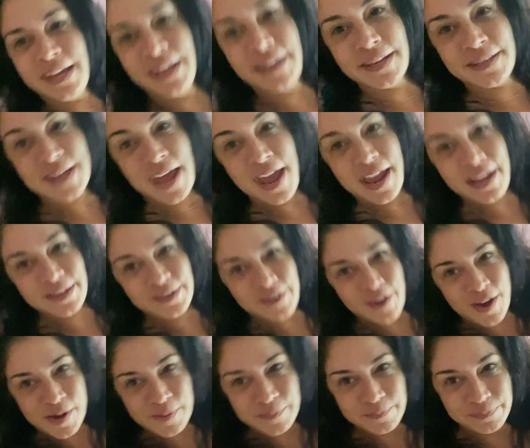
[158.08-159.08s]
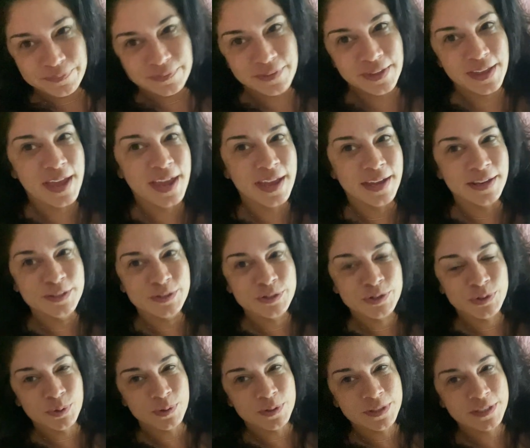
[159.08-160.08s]
in a tank top and
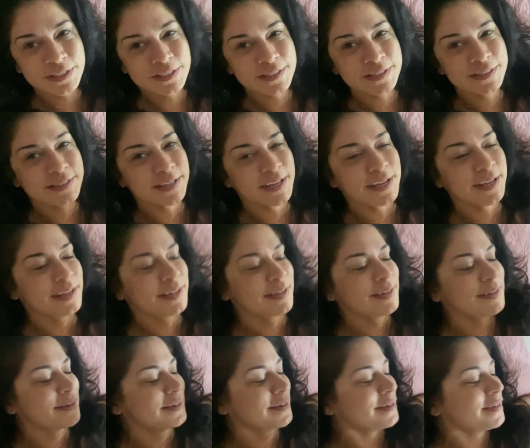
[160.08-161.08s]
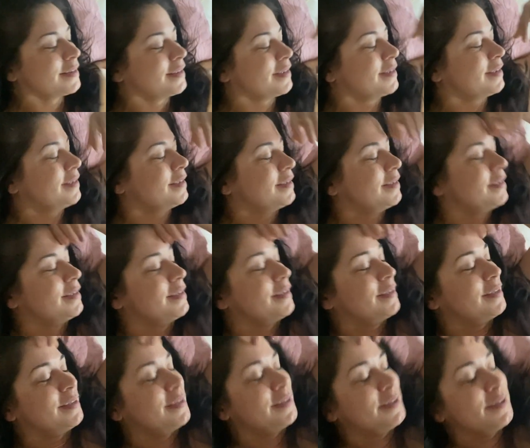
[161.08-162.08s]
shorts and
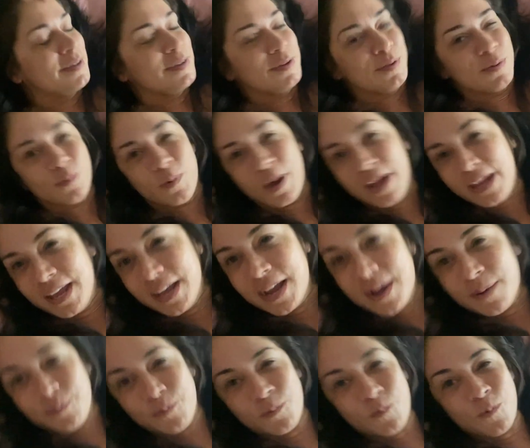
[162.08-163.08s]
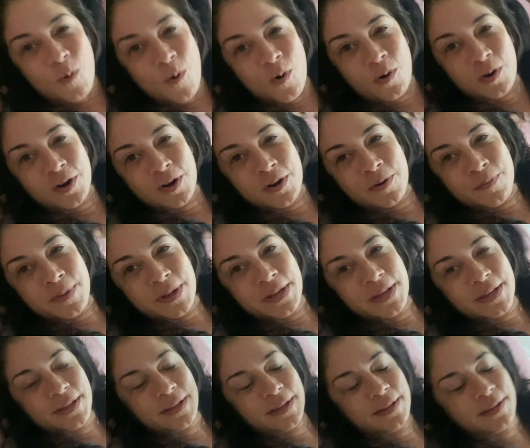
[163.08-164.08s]
waking up warm.
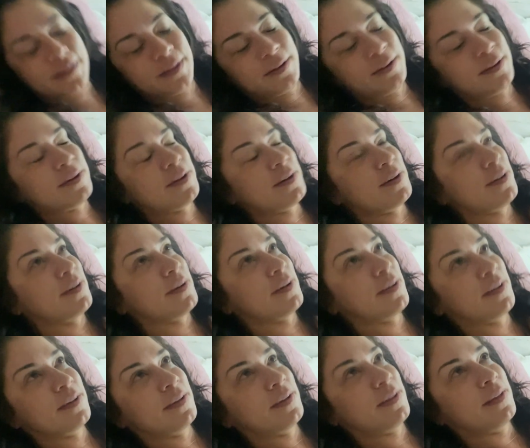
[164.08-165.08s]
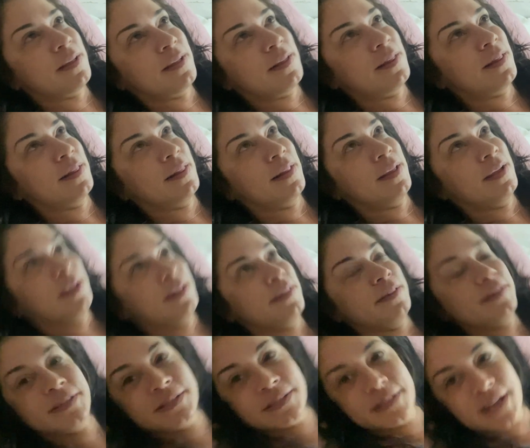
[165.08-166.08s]
Oh.
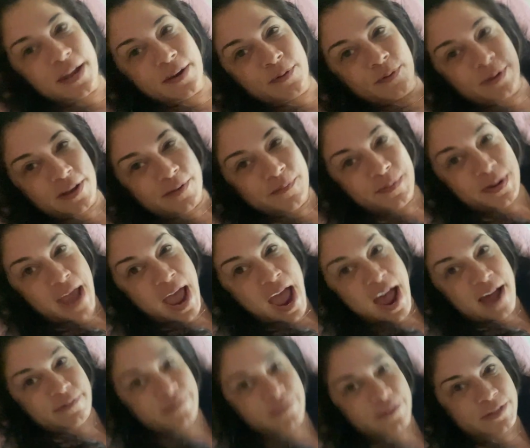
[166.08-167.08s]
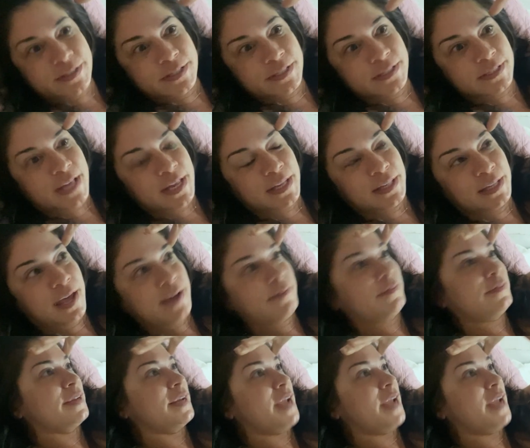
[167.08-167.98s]
This is kind of what I've been after since I left